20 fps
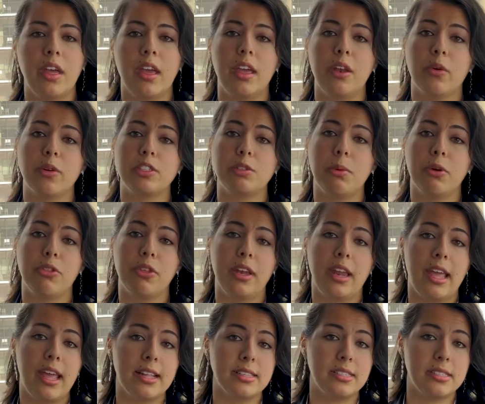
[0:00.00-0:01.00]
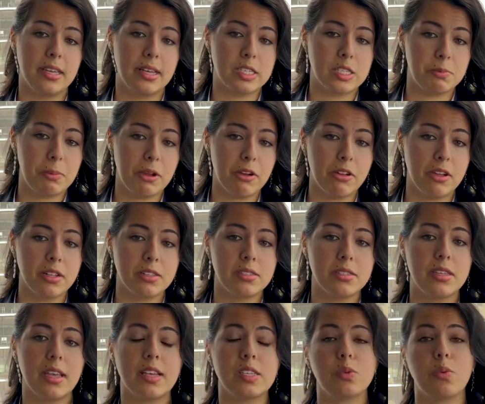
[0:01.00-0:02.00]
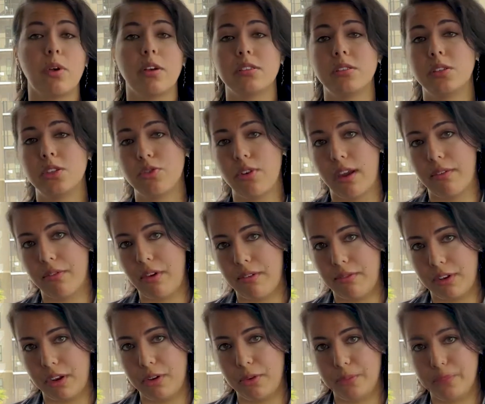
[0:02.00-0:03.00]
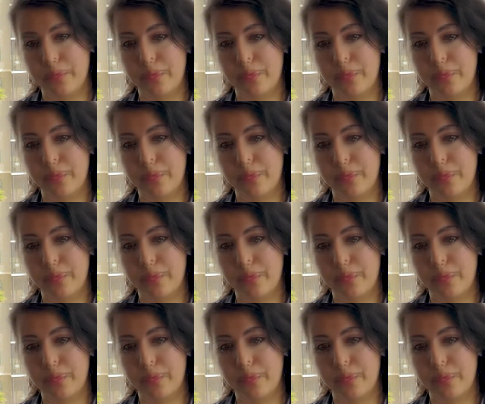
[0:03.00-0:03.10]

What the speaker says: in order to both enhance the experience as well as to drive revenue.